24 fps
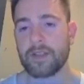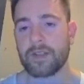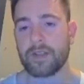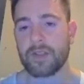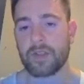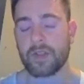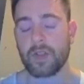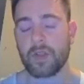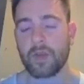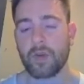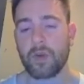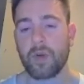
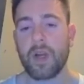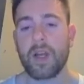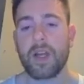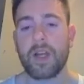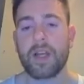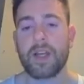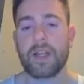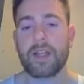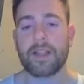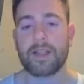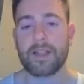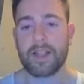So
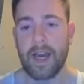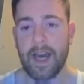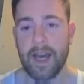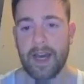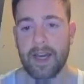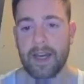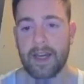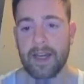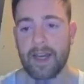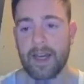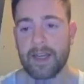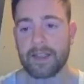
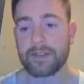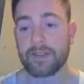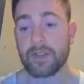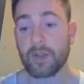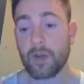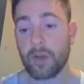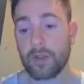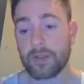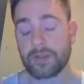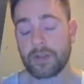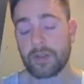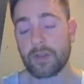that has
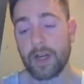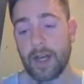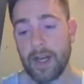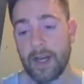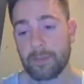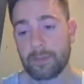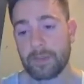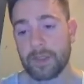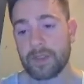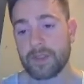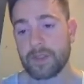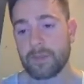also
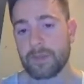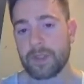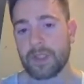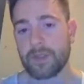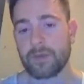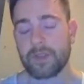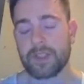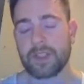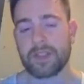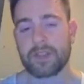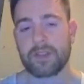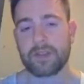happened to me
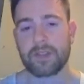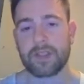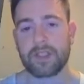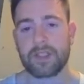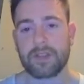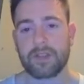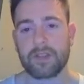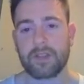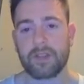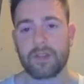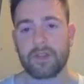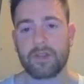recently.
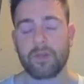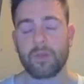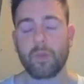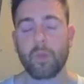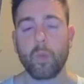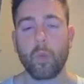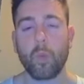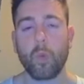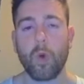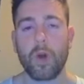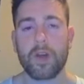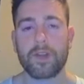So
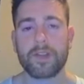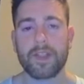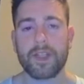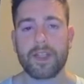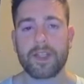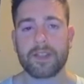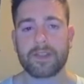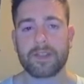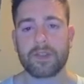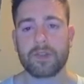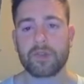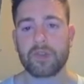one
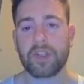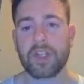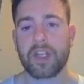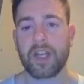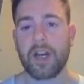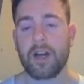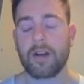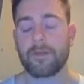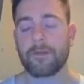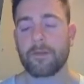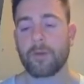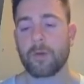thing to look
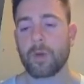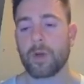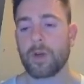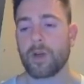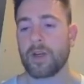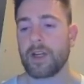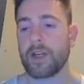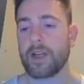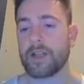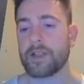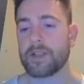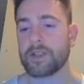out for,
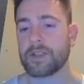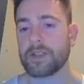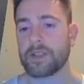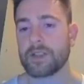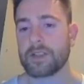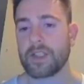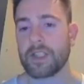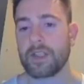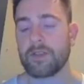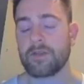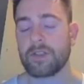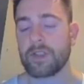and
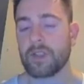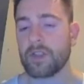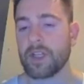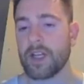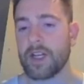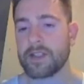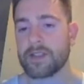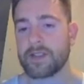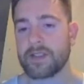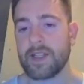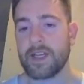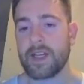just giving you
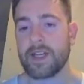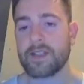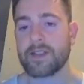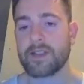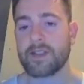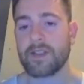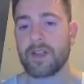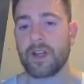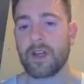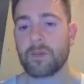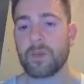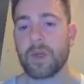guys the heads
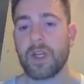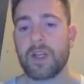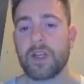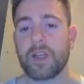up.